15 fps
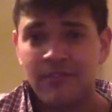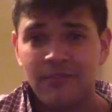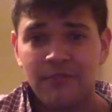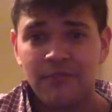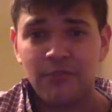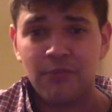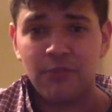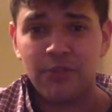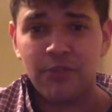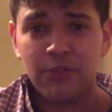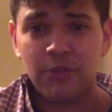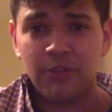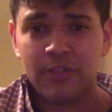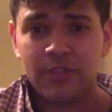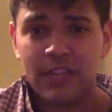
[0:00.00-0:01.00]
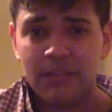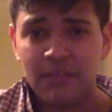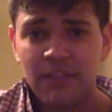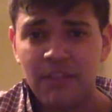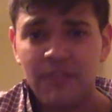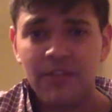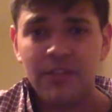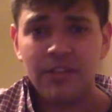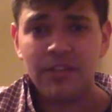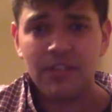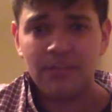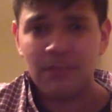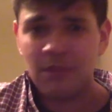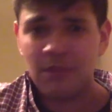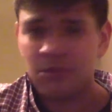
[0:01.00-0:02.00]
Feel free to contact me via
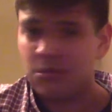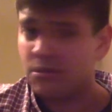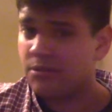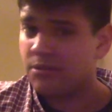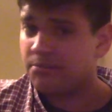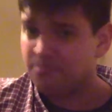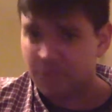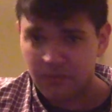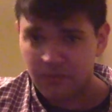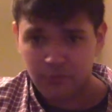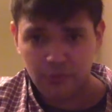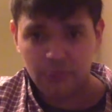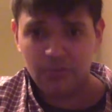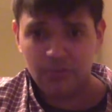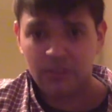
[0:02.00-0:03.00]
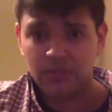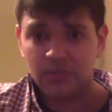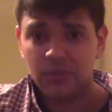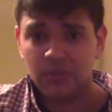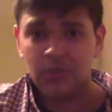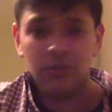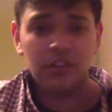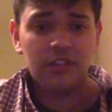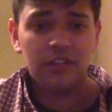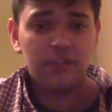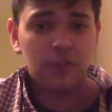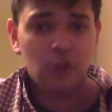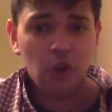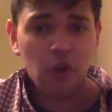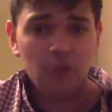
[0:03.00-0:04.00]
email, or if you're my student, you can even
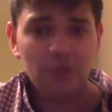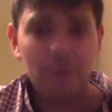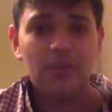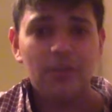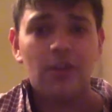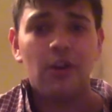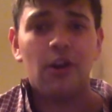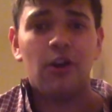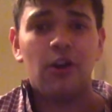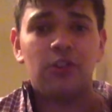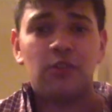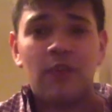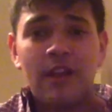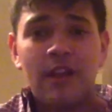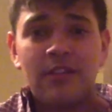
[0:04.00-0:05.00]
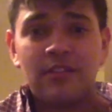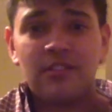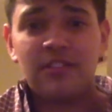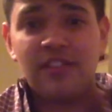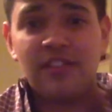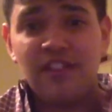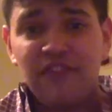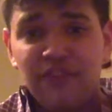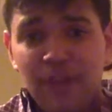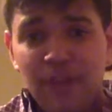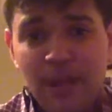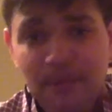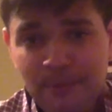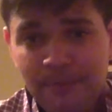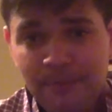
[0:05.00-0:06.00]
call me. Otherwise, stay
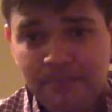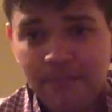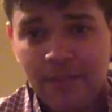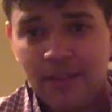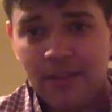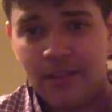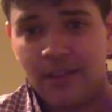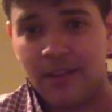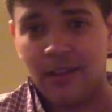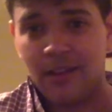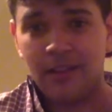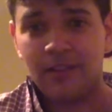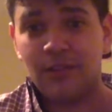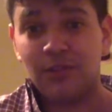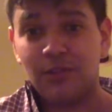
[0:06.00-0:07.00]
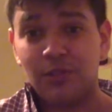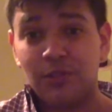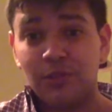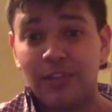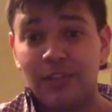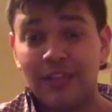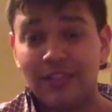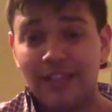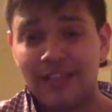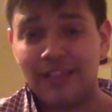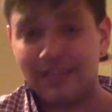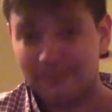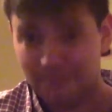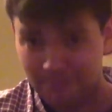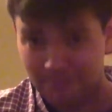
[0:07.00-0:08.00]
flame, and I'll see you in the next
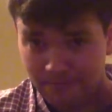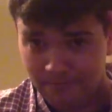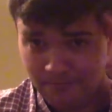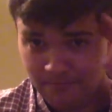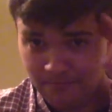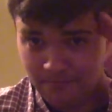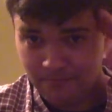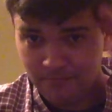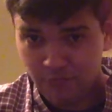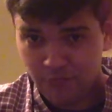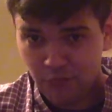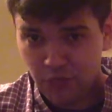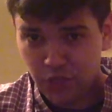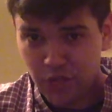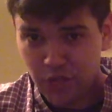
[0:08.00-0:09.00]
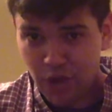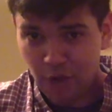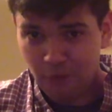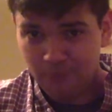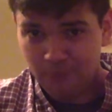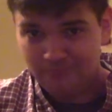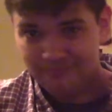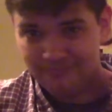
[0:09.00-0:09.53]
lesson. Ciao.